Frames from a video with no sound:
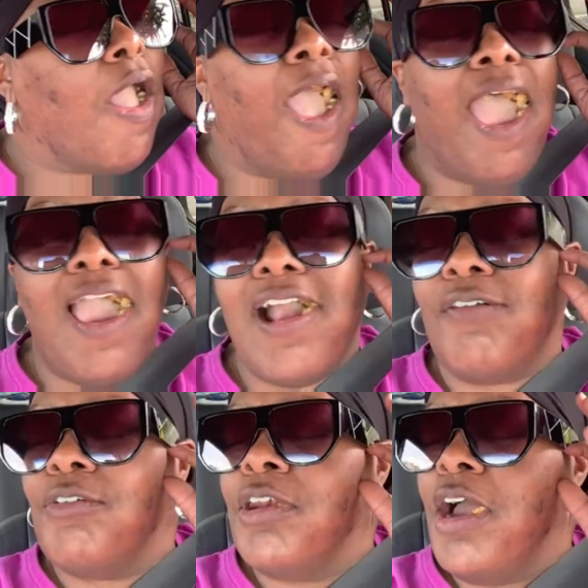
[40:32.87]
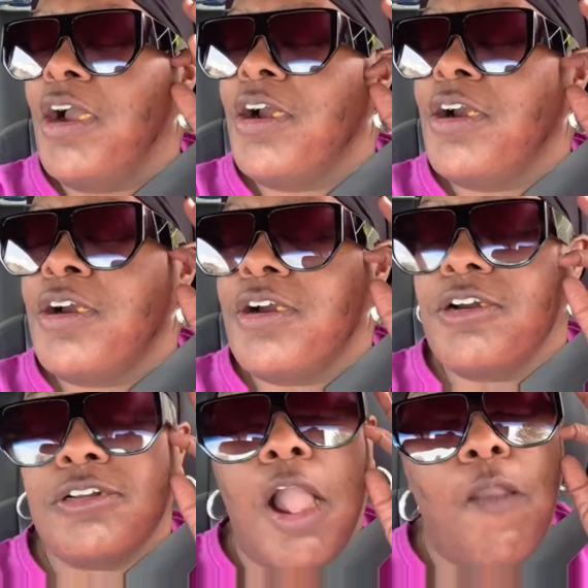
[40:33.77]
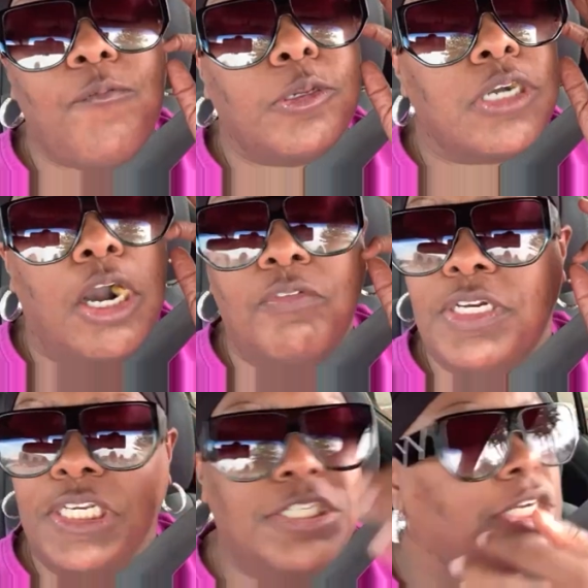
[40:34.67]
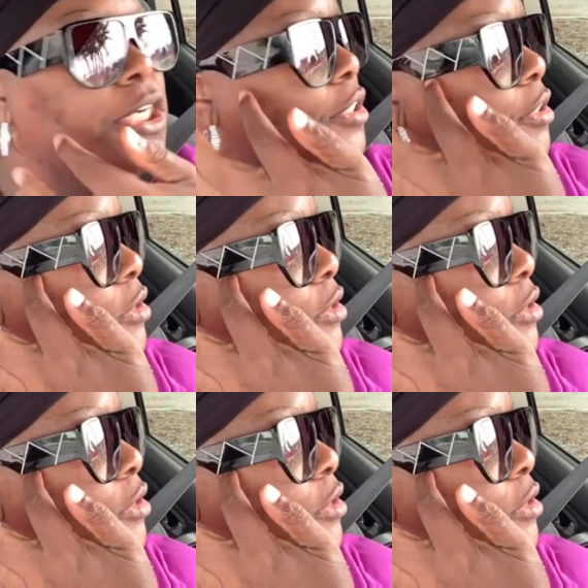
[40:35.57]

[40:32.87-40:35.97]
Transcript: I have learned over the years,